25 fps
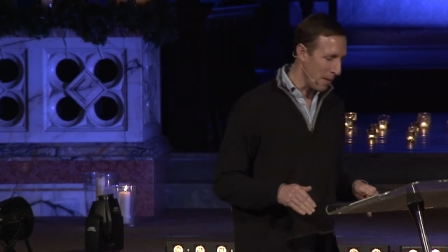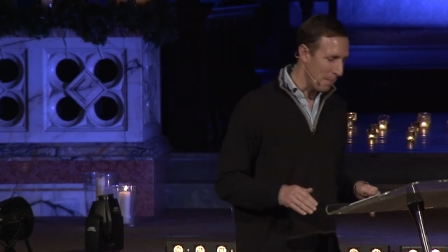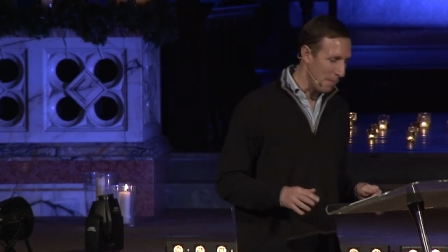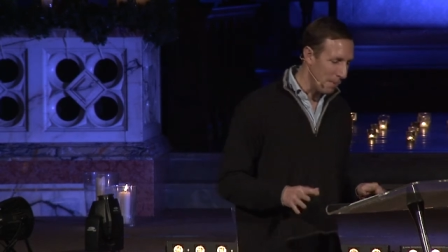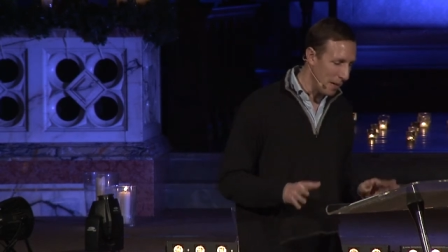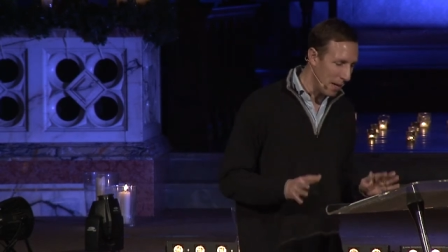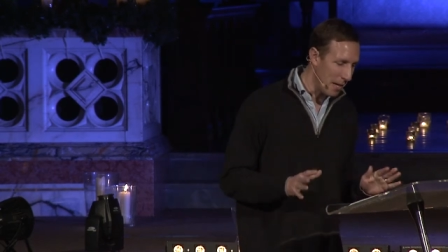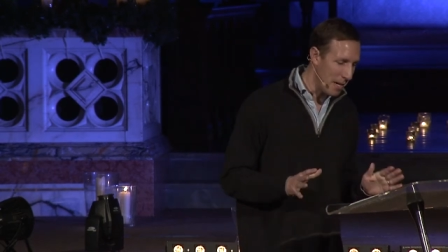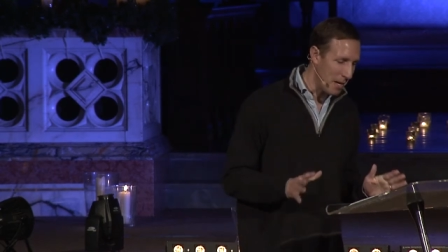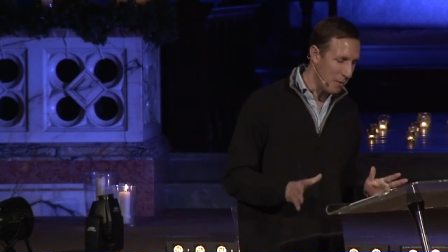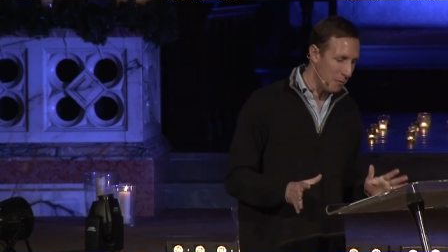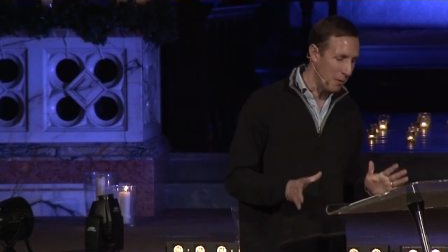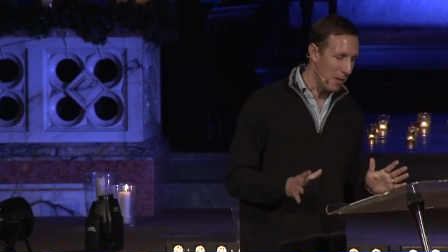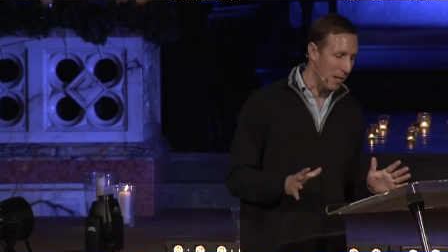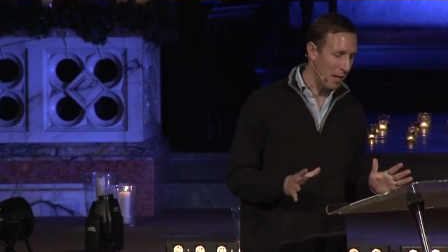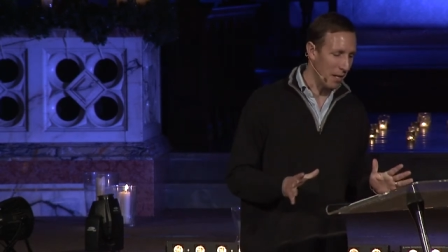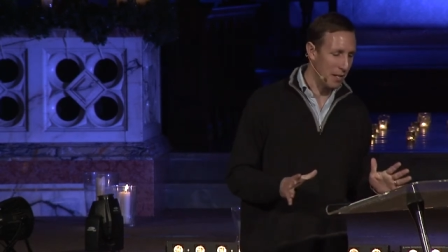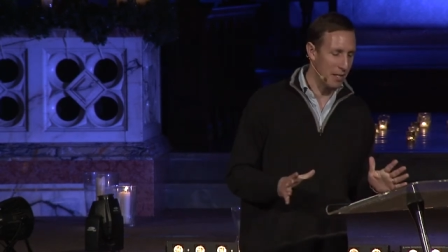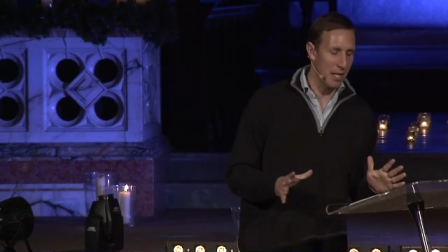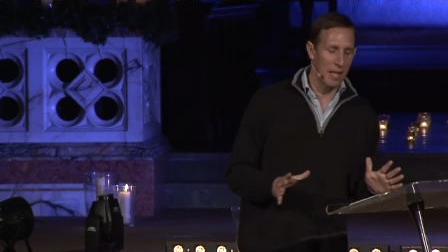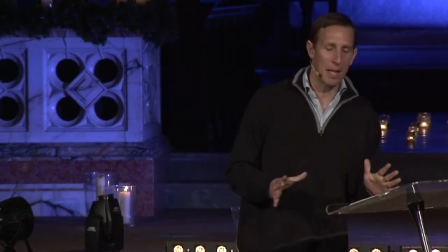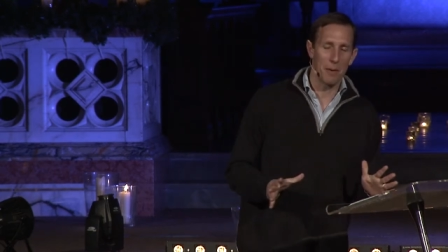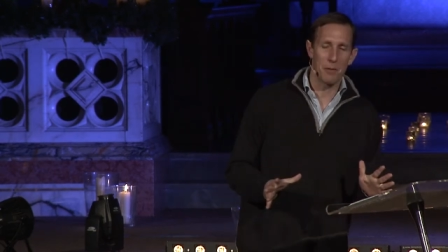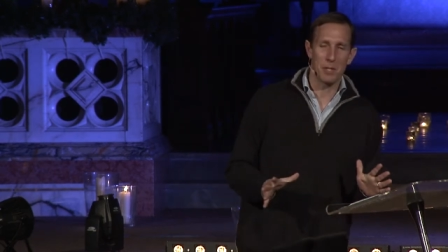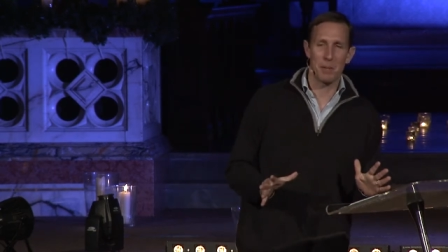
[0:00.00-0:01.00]
But I didn't
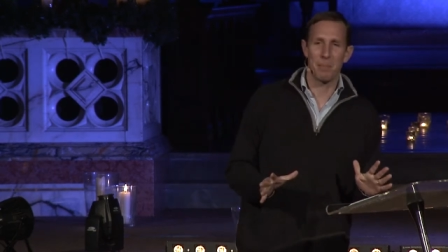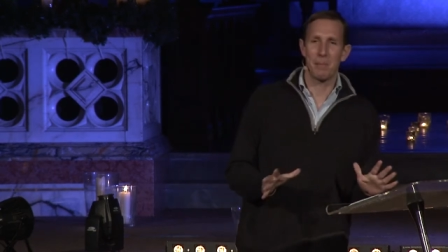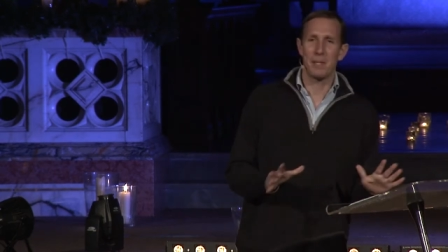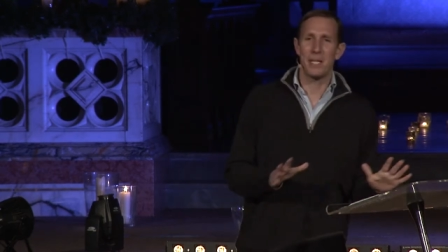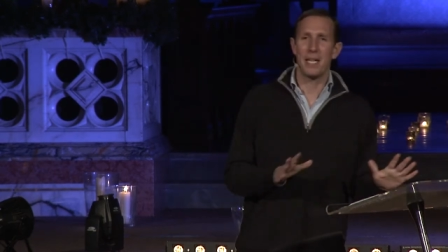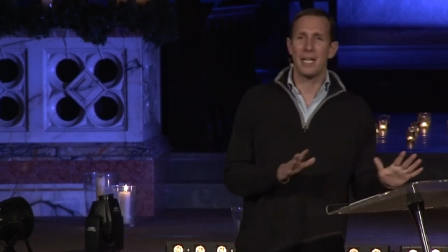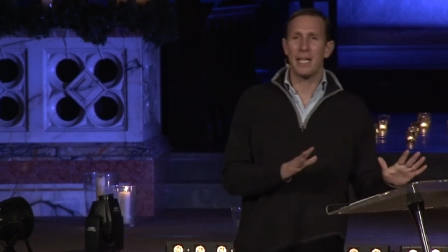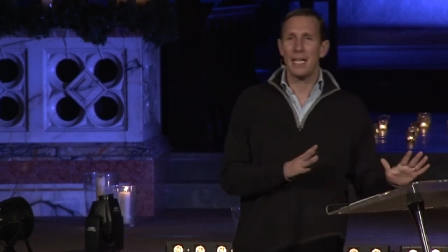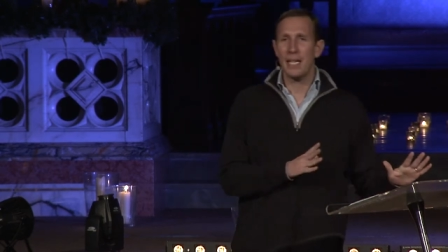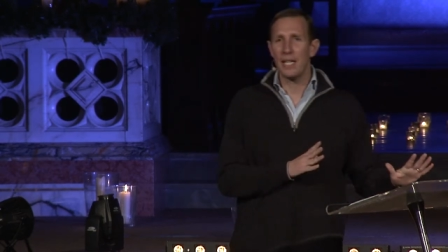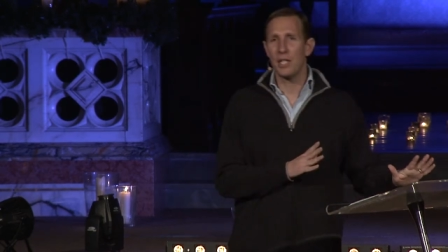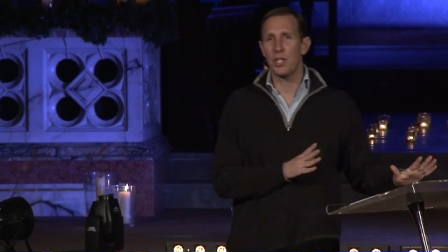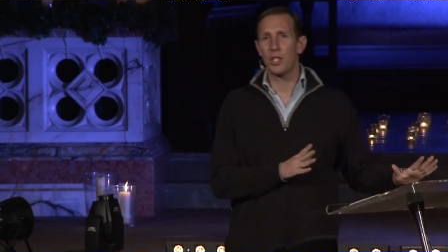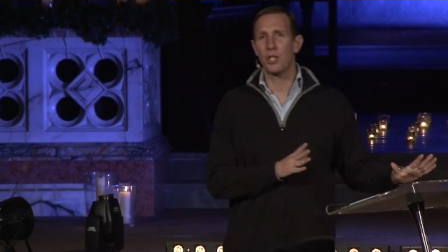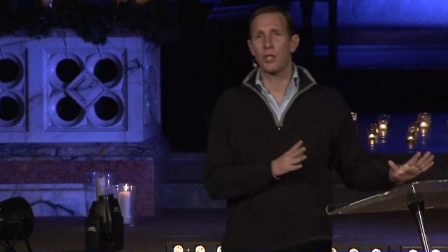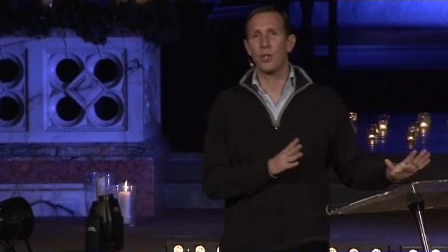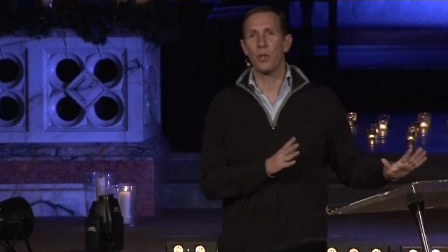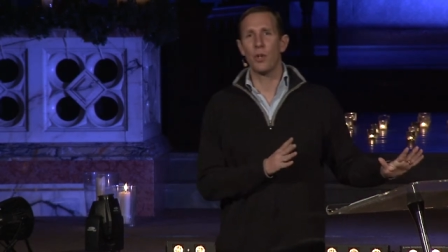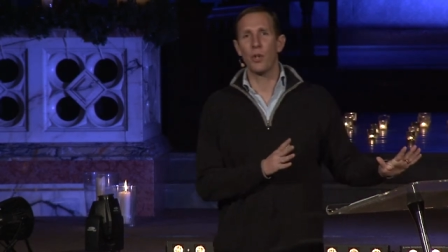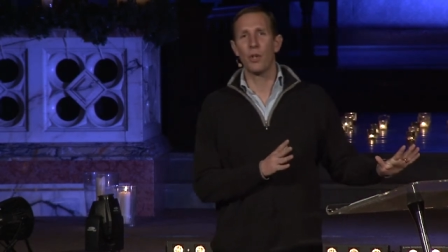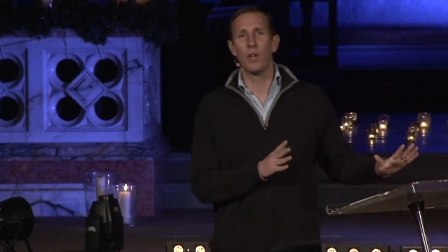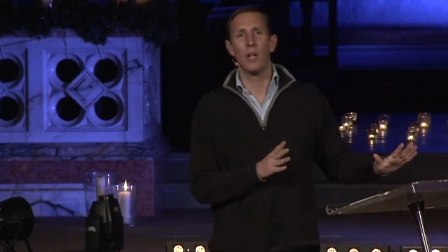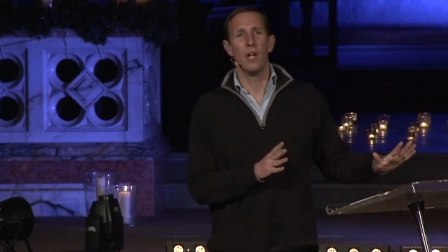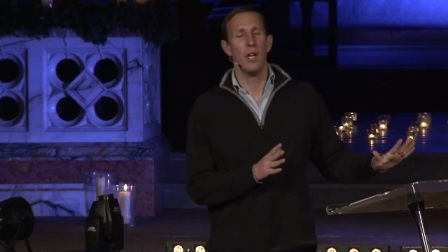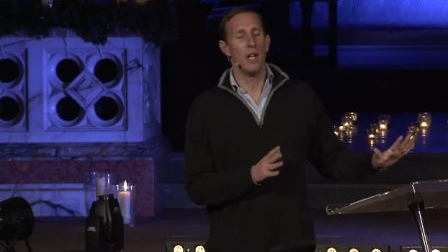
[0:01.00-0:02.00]
realize that there was a particularly
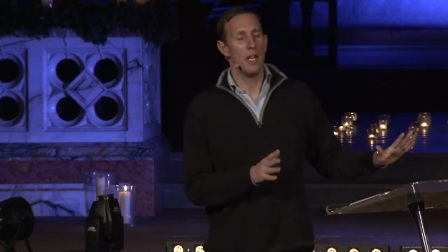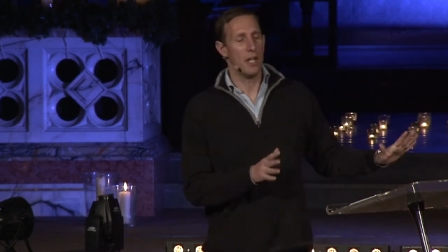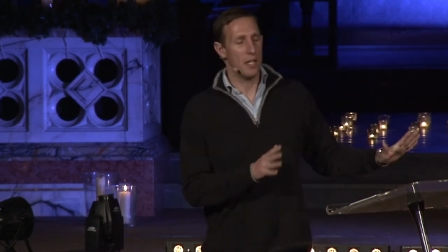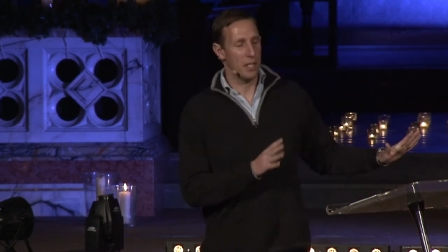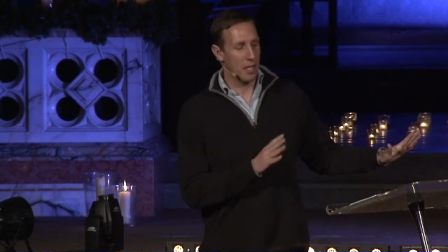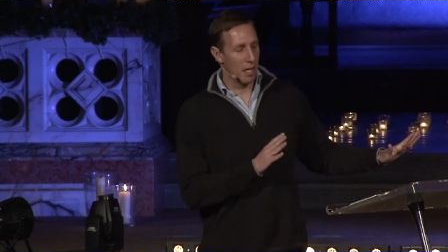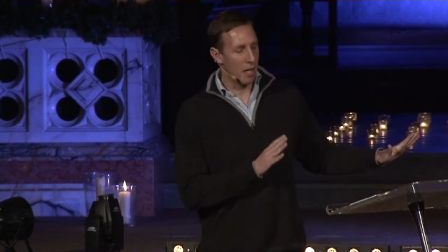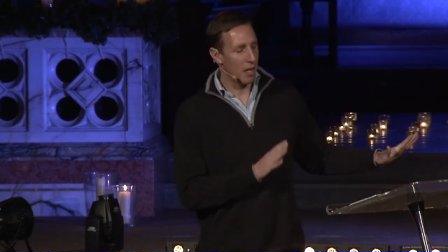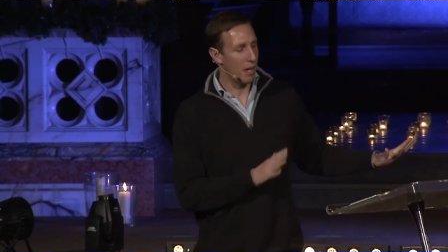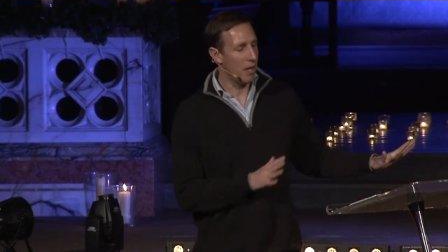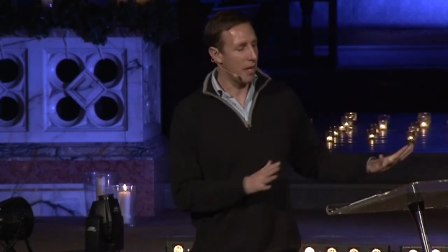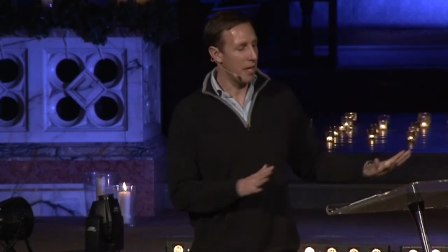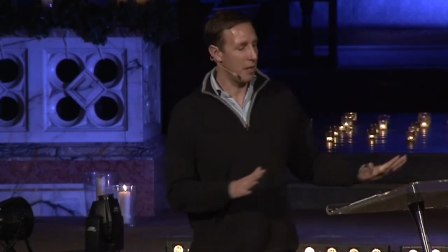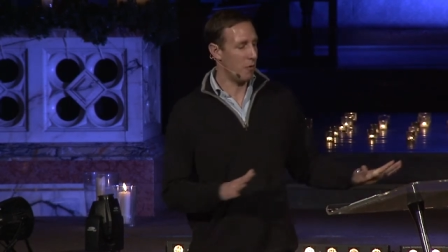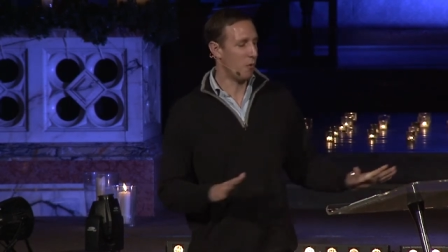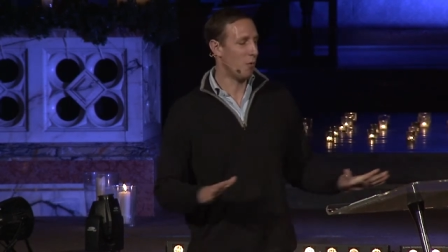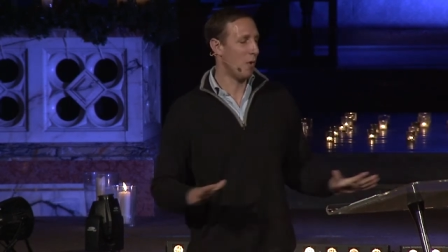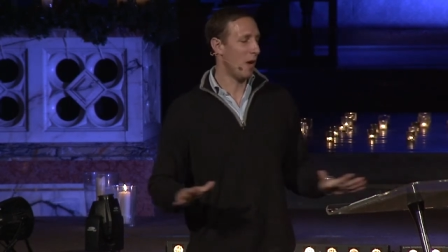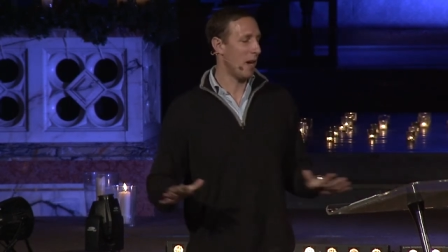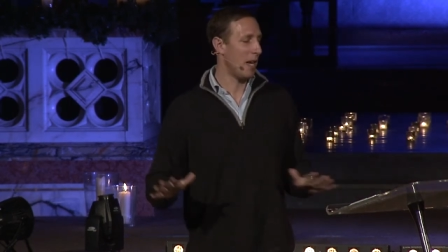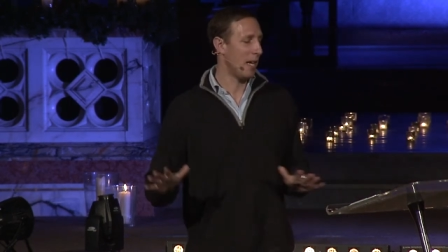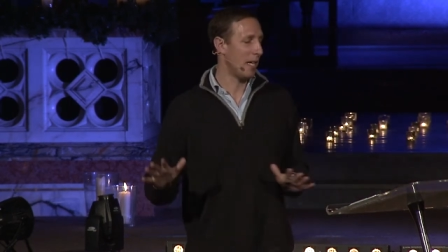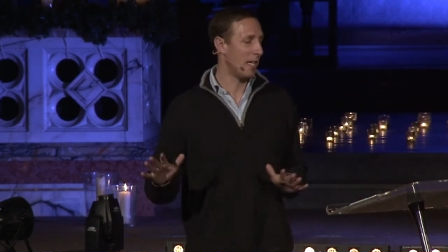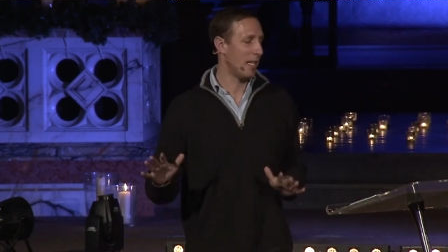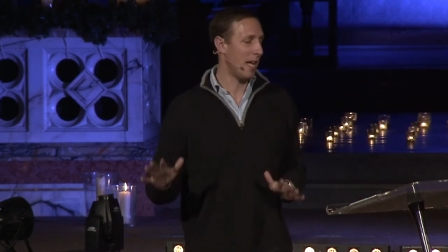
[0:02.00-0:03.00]
strong tide
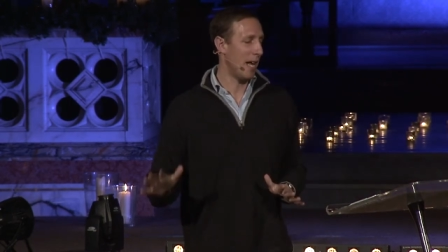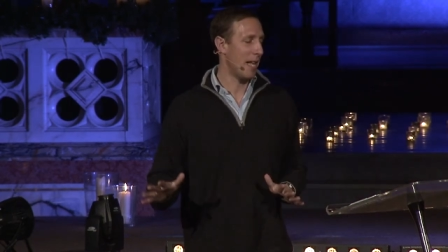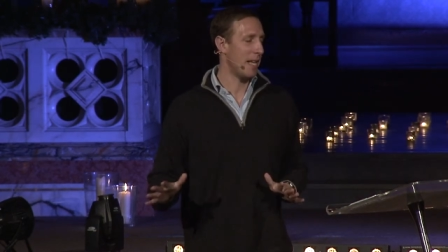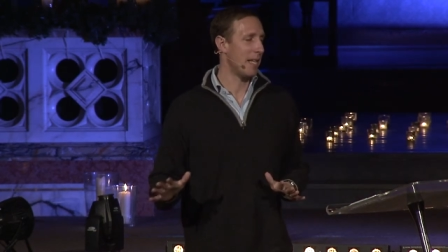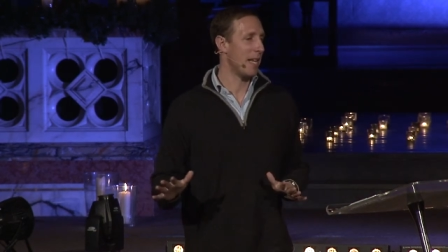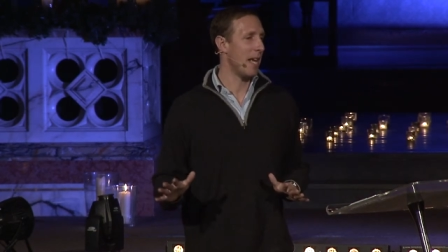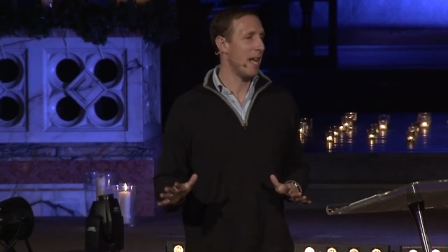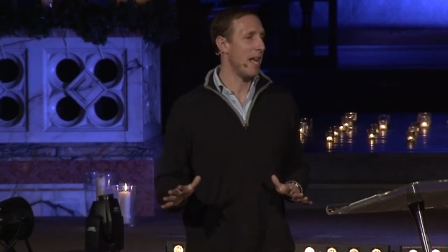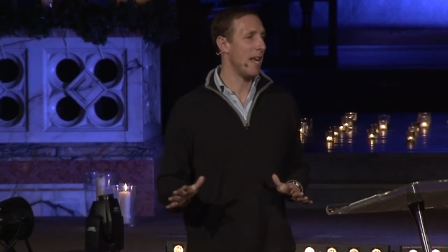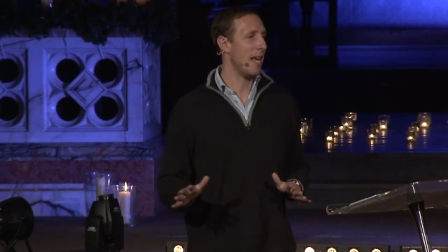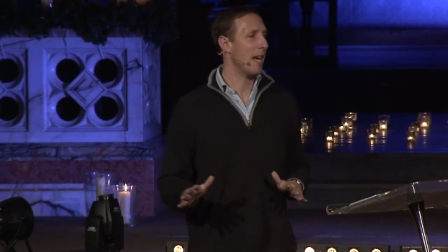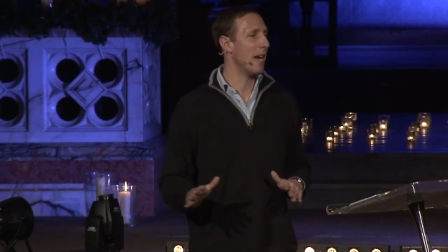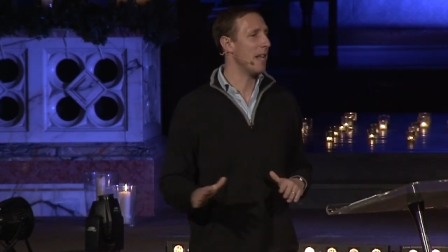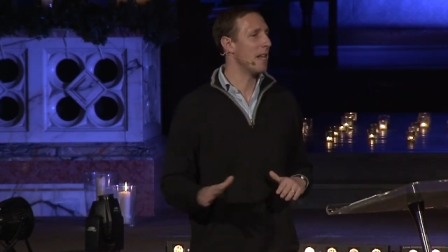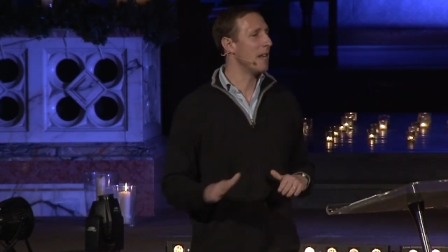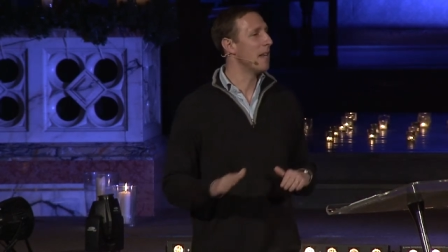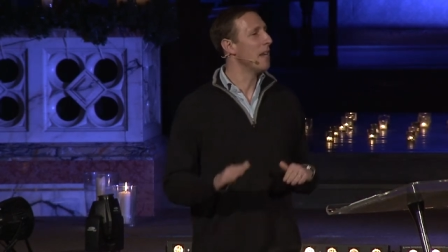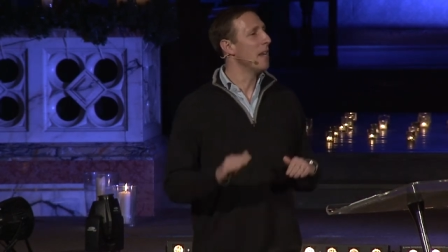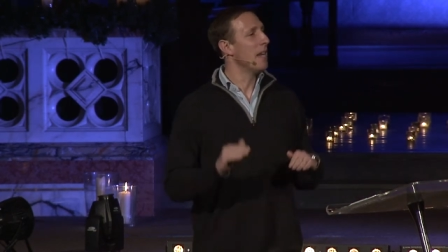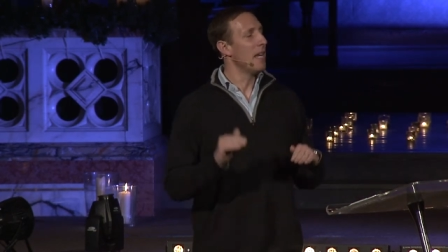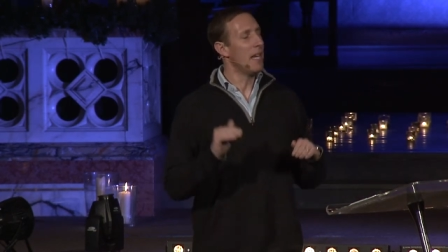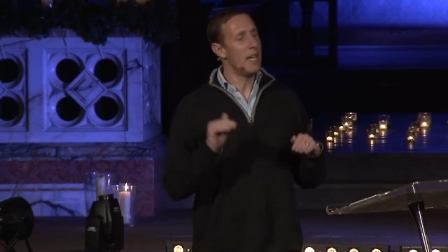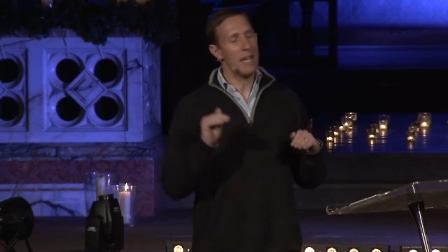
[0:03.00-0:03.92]
running that day, and